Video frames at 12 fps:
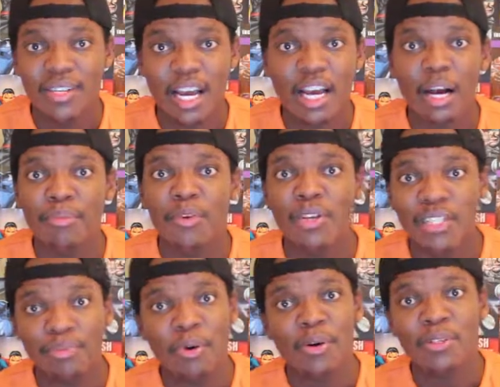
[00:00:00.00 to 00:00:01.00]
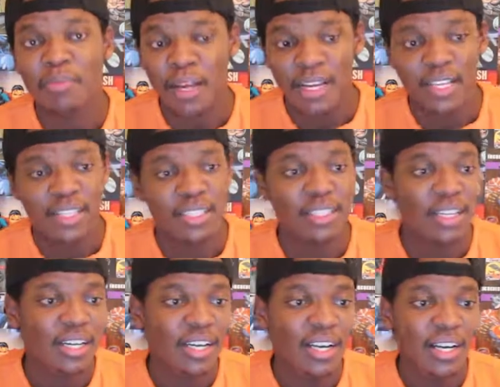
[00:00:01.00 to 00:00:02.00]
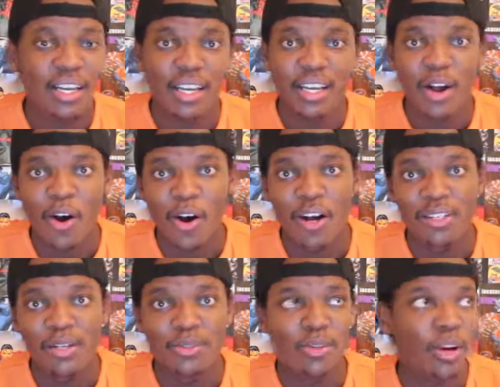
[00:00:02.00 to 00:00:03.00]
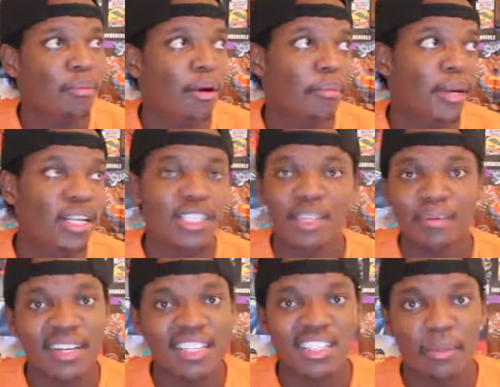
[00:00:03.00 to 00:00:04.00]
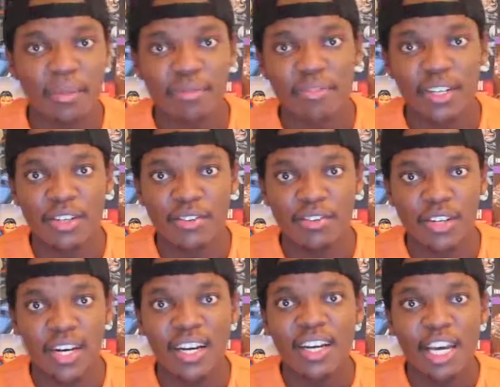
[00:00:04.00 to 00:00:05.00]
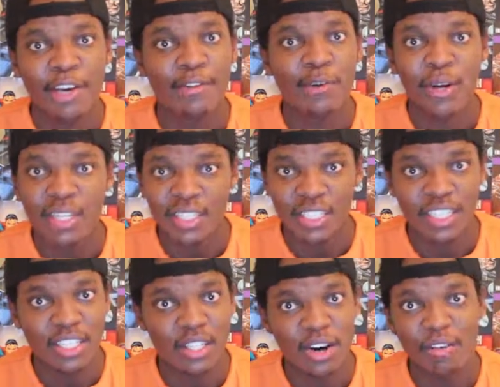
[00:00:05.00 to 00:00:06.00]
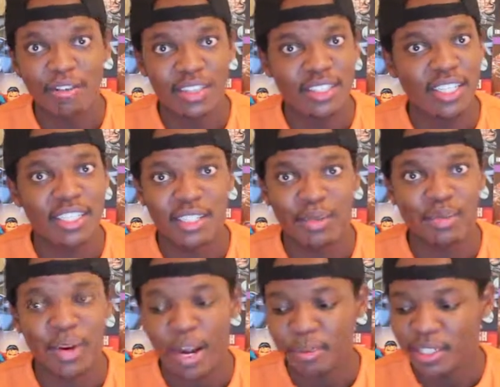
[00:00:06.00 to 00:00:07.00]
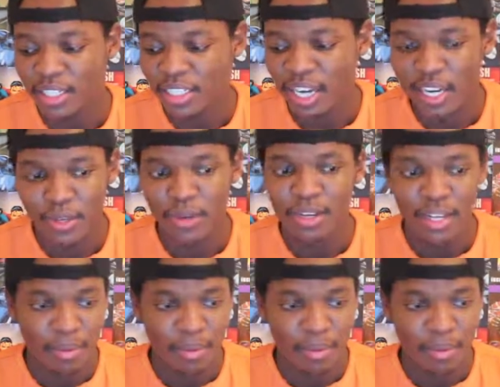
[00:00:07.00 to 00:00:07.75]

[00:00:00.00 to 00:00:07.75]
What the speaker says: Like, I'm gonna post my list later on. I'll talk about my list. I'll make a separate video for that. If you wanna see it, obviously subscribe to the channel.